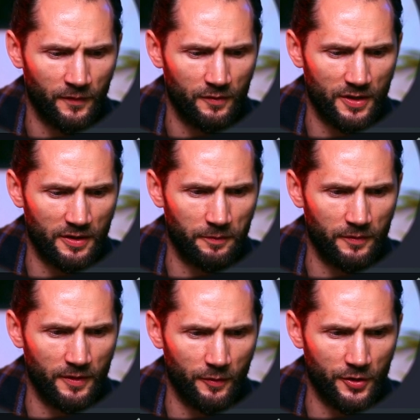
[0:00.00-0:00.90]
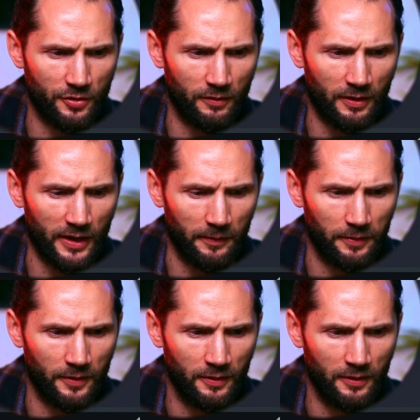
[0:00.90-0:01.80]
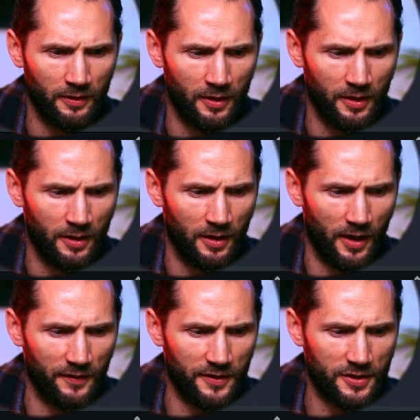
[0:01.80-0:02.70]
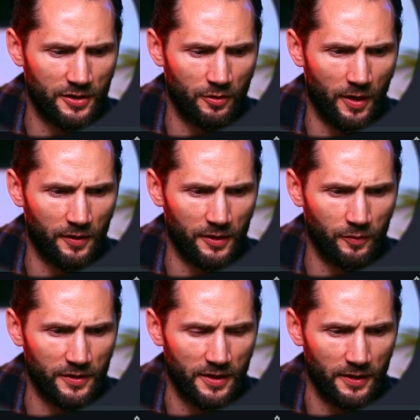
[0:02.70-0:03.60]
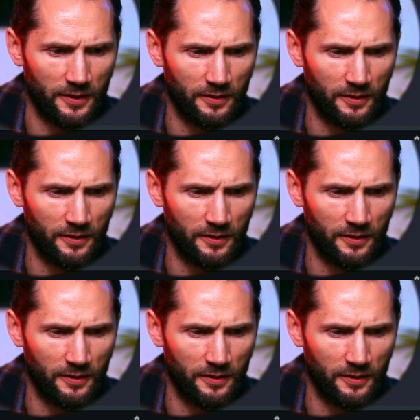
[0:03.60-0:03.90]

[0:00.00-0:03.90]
See the original clip, and this is the one that we did.